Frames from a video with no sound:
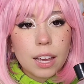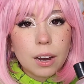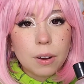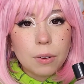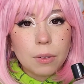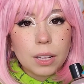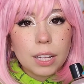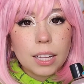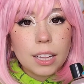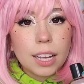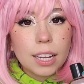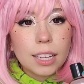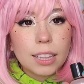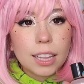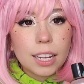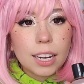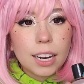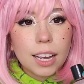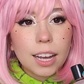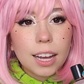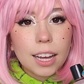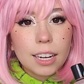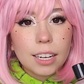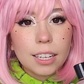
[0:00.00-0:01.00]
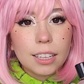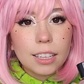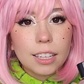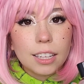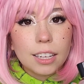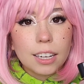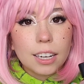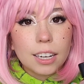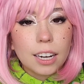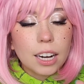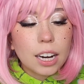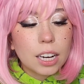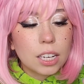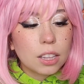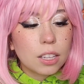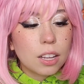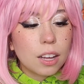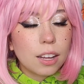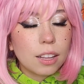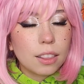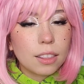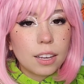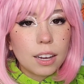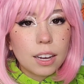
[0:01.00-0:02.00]
I really liked that it had glitter, and I
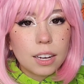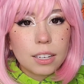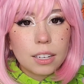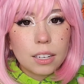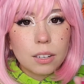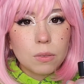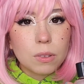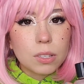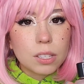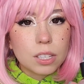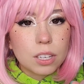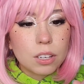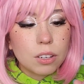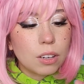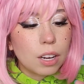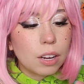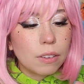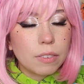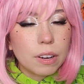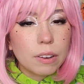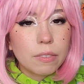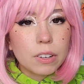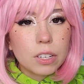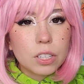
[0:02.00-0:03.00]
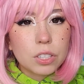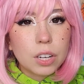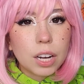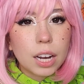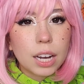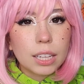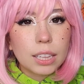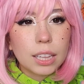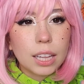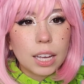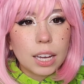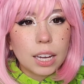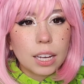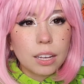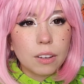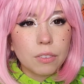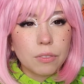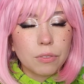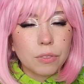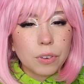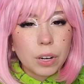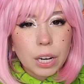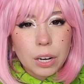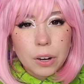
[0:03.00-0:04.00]
thought the idea was cute. I've never tried like a
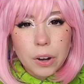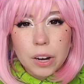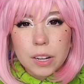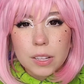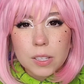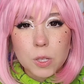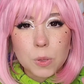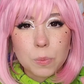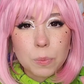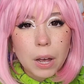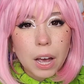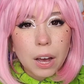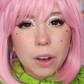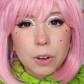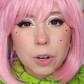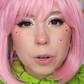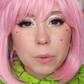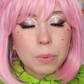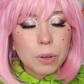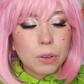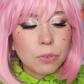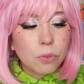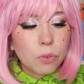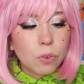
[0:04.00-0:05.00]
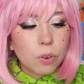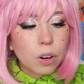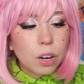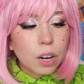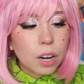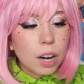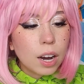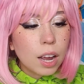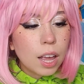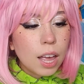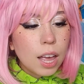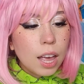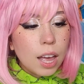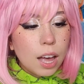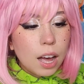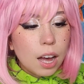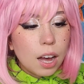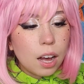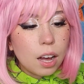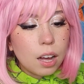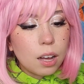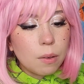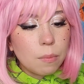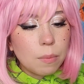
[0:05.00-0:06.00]
fragrance powder before,
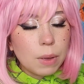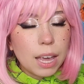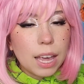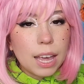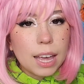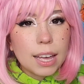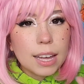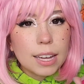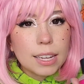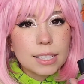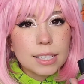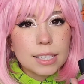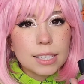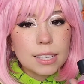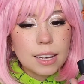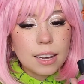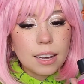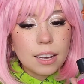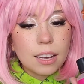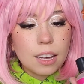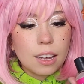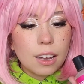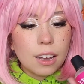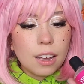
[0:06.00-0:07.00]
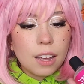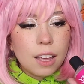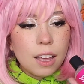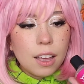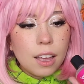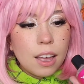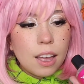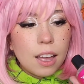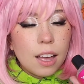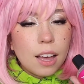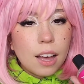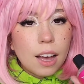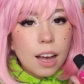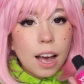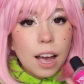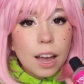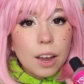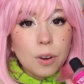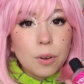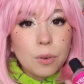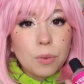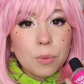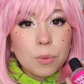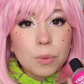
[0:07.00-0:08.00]
and I
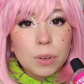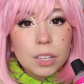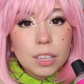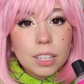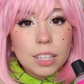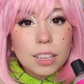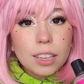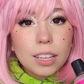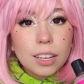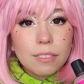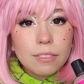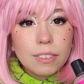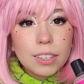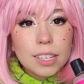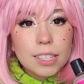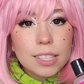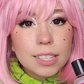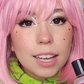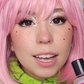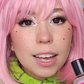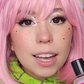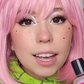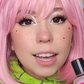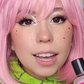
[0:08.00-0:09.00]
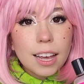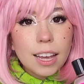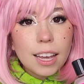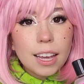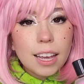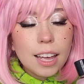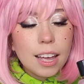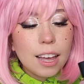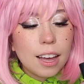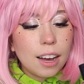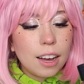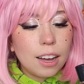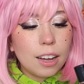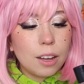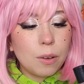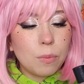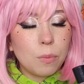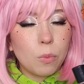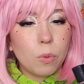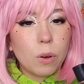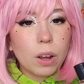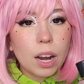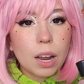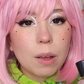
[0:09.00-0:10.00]
really love this guy.
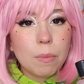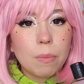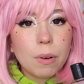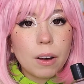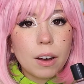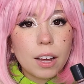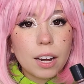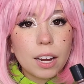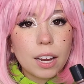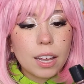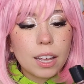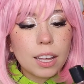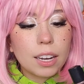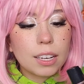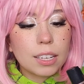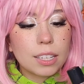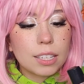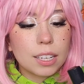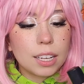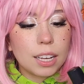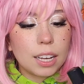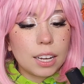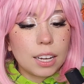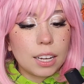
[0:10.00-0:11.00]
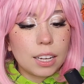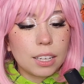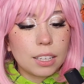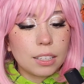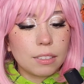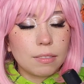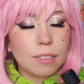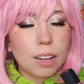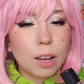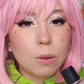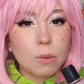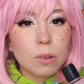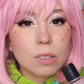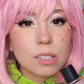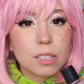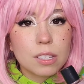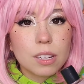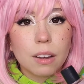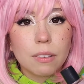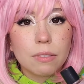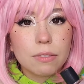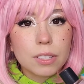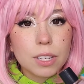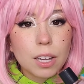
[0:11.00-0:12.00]
When I bought it, I was
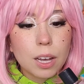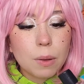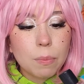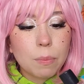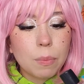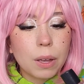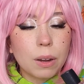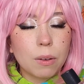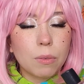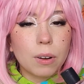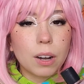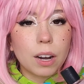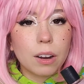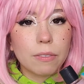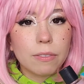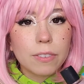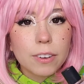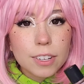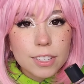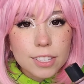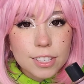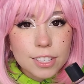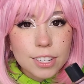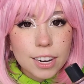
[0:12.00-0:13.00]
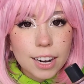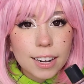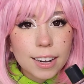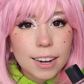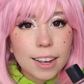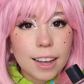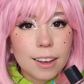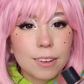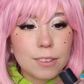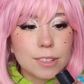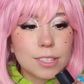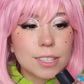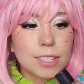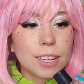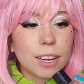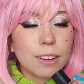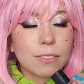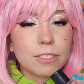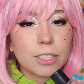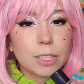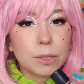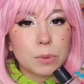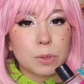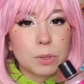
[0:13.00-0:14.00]
stuffed up, and when I first tried it, I was
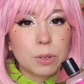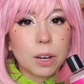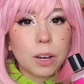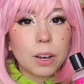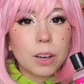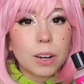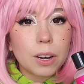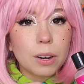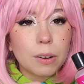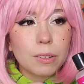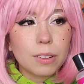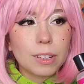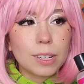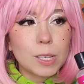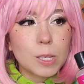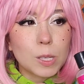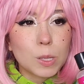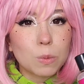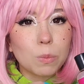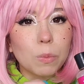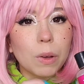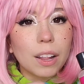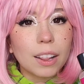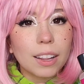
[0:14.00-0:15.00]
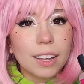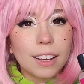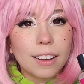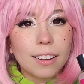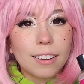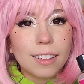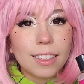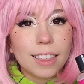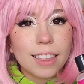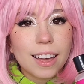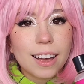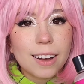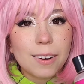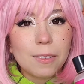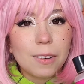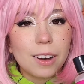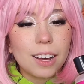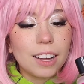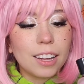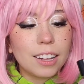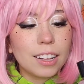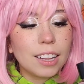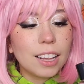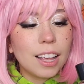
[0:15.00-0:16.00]
stuffed up, so I couldn't really smell it all that
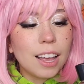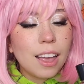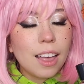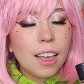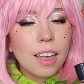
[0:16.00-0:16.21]
well.